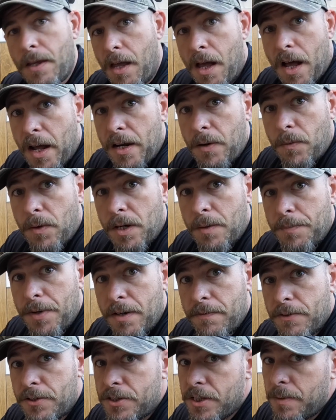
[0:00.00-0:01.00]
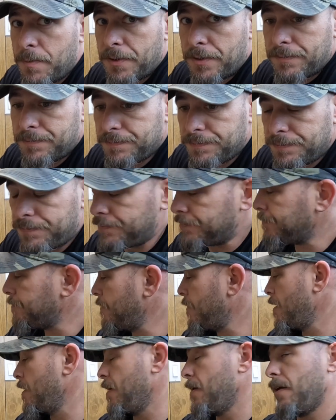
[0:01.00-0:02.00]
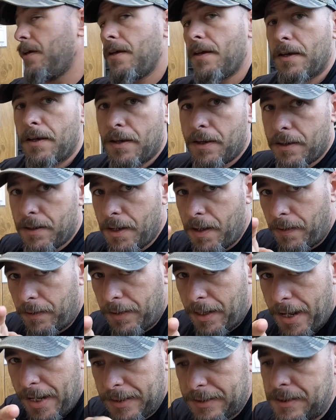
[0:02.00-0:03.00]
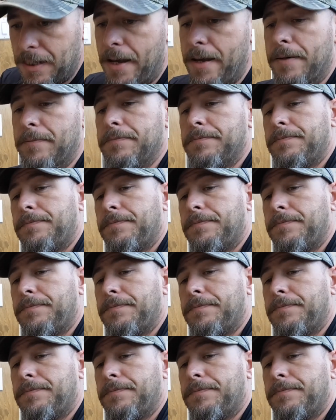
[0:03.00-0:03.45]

I didn't want to pay for shipping. Now the last item,